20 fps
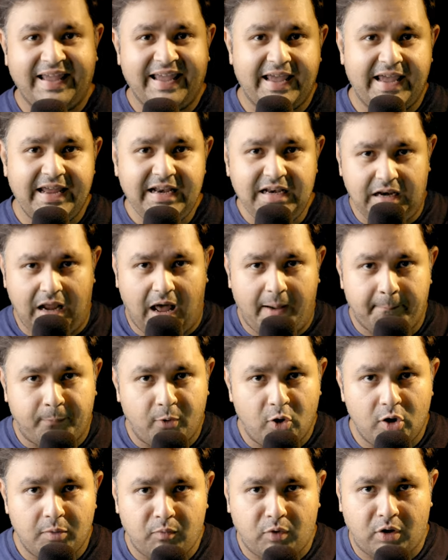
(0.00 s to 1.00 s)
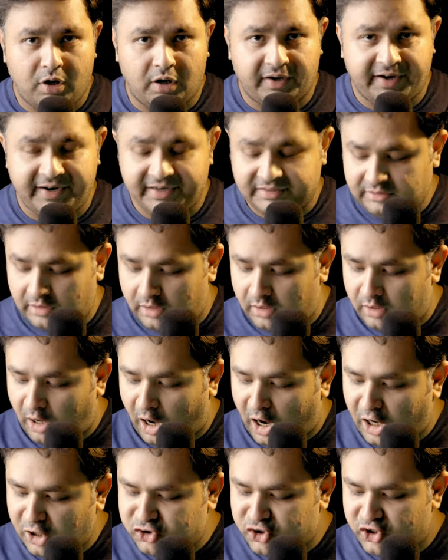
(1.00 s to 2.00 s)
In a bull market, the
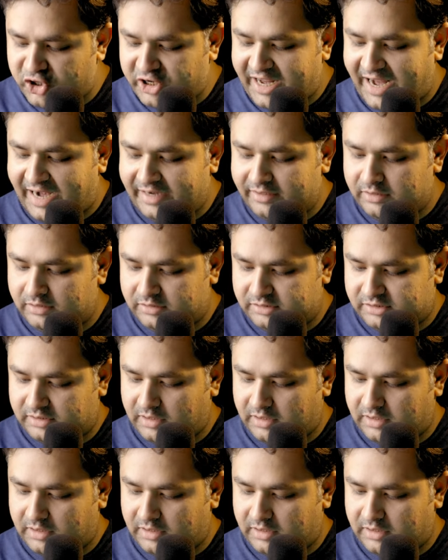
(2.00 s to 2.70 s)
larger candles